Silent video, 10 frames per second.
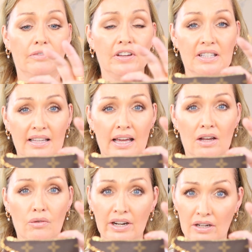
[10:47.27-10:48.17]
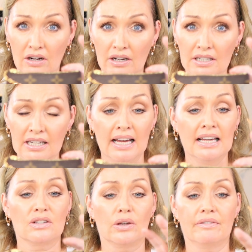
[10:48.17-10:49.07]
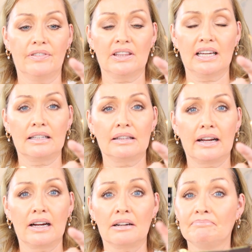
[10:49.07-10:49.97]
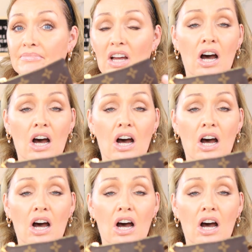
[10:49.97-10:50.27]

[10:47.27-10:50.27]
fits a credit card, so you can fit that in there,